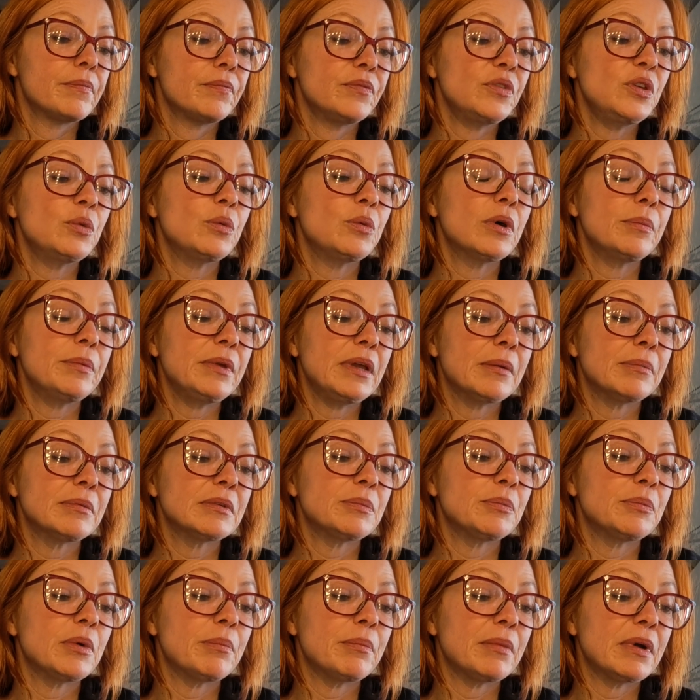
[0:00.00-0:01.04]
You will be able
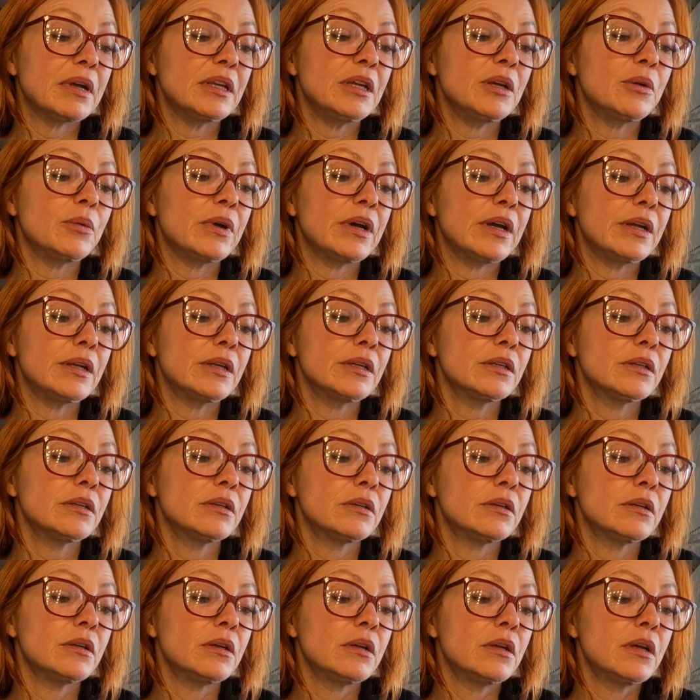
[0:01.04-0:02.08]
to put money away.
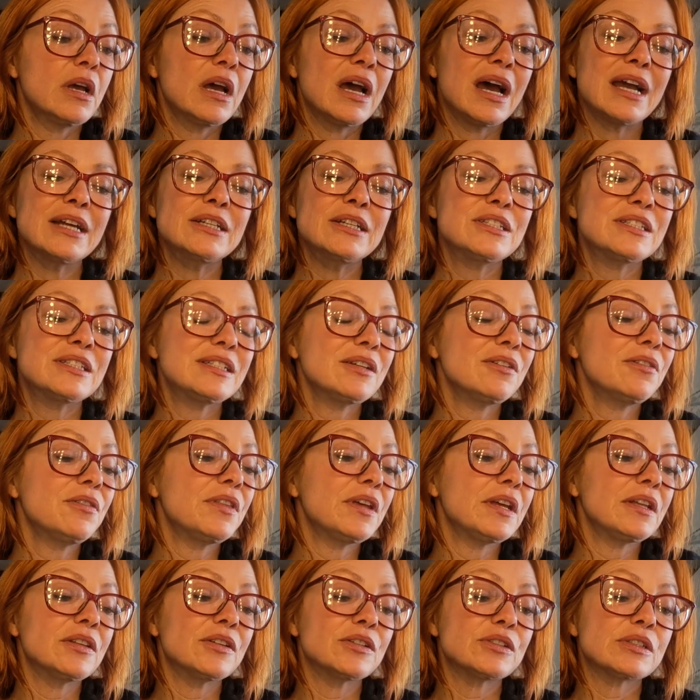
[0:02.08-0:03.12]
I still
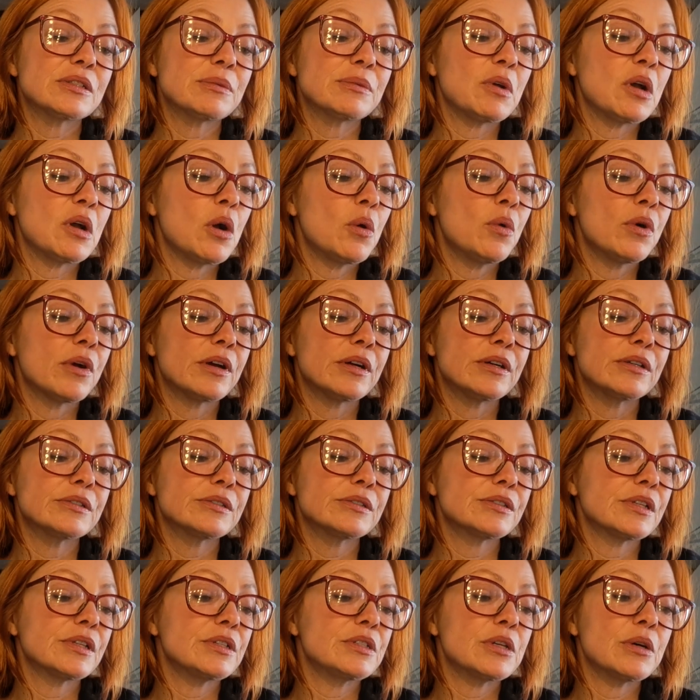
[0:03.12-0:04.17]
think there's some
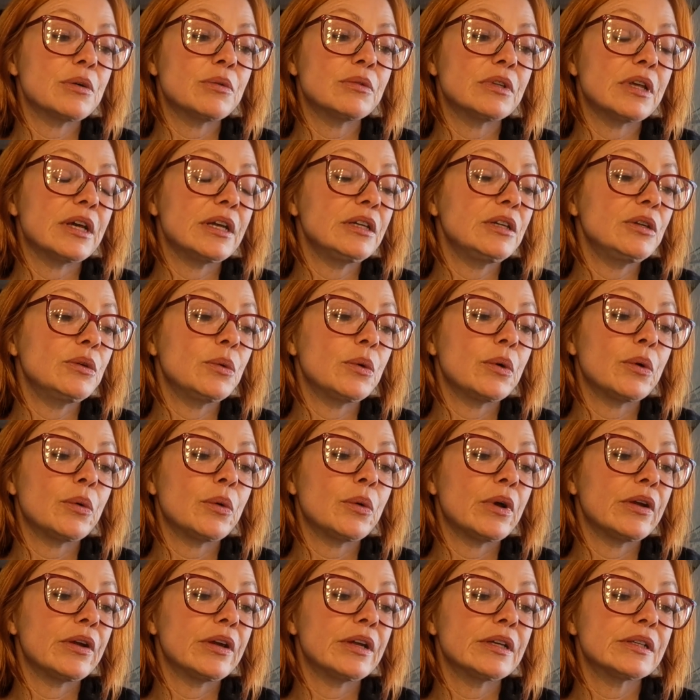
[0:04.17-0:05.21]
coworkers that don't like you,
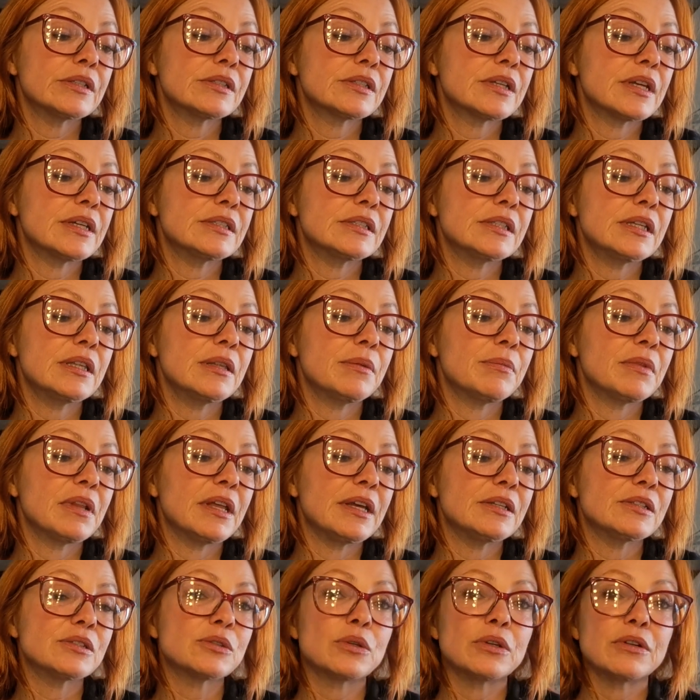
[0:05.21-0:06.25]
Aquarius. I see them
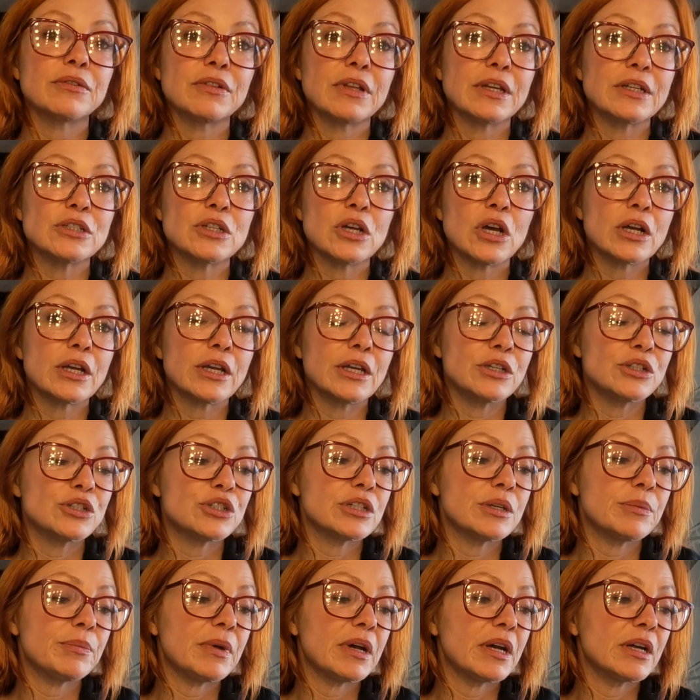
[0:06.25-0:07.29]
like sort of like talking
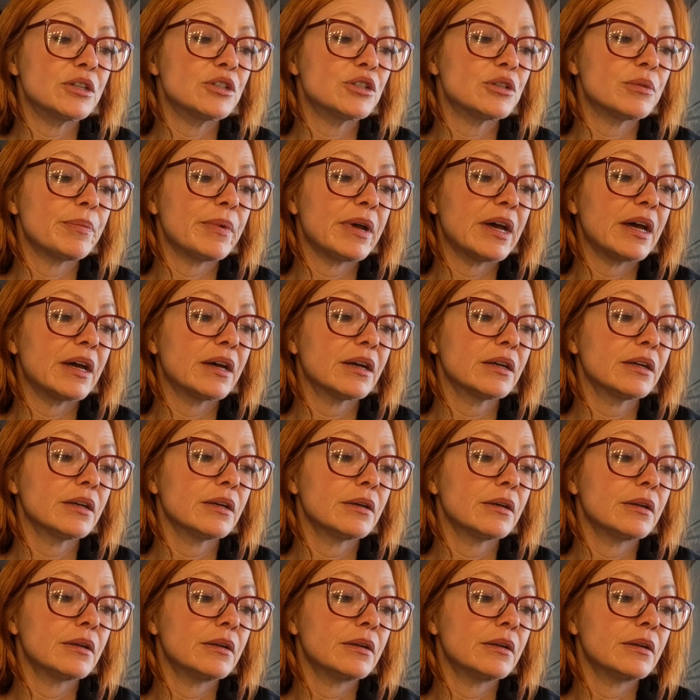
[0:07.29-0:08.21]
shit behind your back.